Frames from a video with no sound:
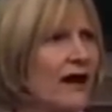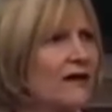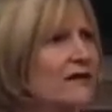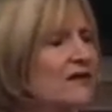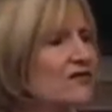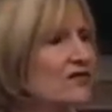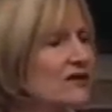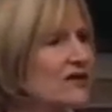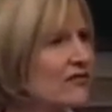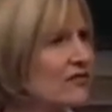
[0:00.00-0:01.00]
Highly
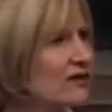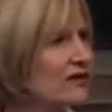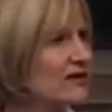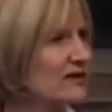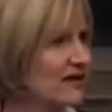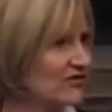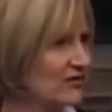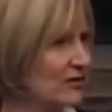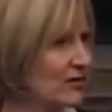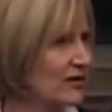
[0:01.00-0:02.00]
significant
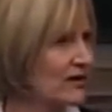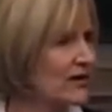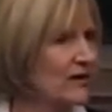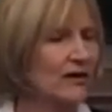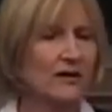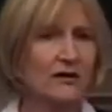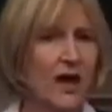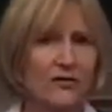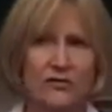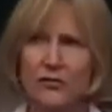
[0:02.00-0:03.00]
testimony,
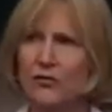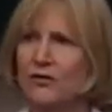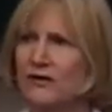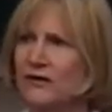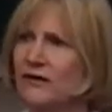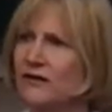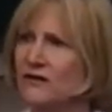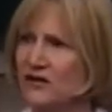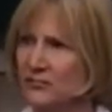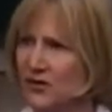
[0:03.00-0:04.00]
not reported
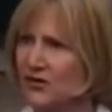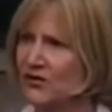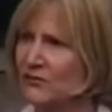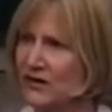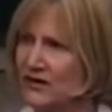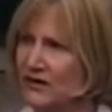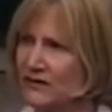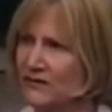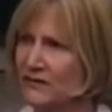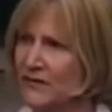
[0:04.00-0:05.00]
in the American
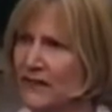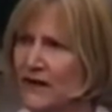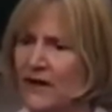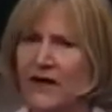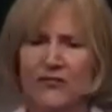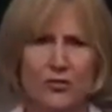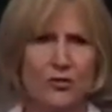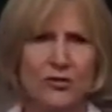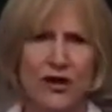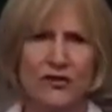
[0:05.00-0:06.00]
media. If you
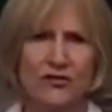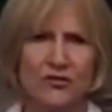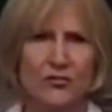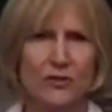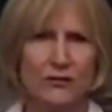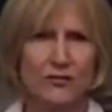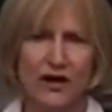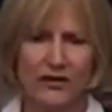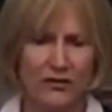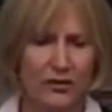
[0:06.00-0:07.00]
look on
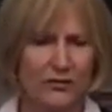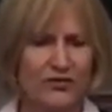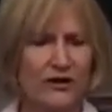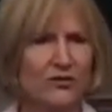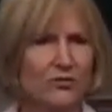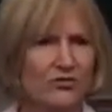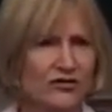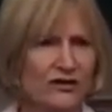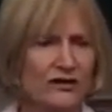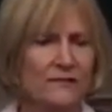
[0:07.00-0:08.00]
our website, you will
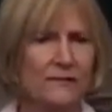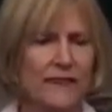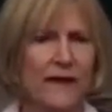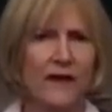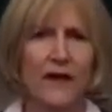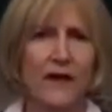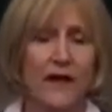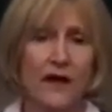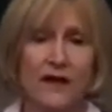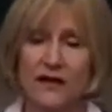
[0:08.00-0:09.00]
see
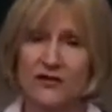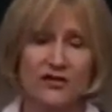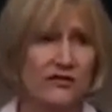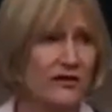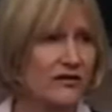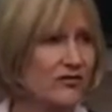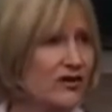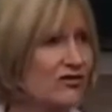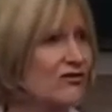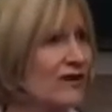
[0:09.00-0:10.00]
it's in the
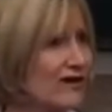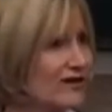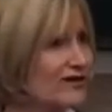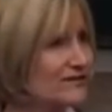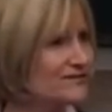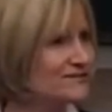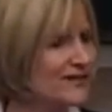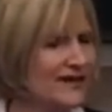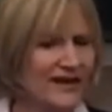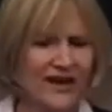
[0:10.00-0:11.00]
congressional record,
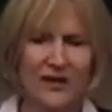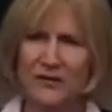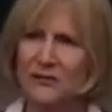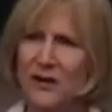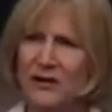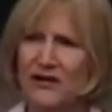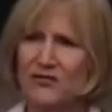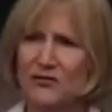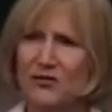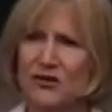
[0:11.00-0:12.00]
An op-ed by
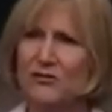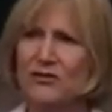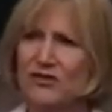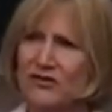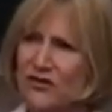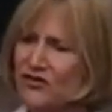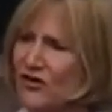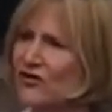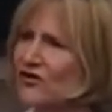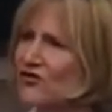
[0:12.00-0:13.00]
Admiral Moore was in the
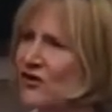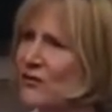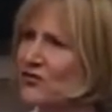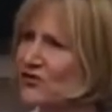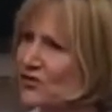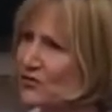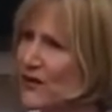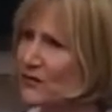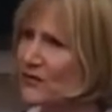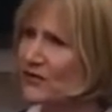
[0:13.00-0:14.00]
Stars and Stripes
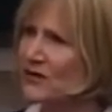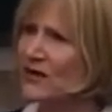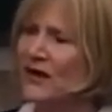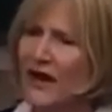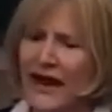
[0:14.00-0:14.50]
newspaper,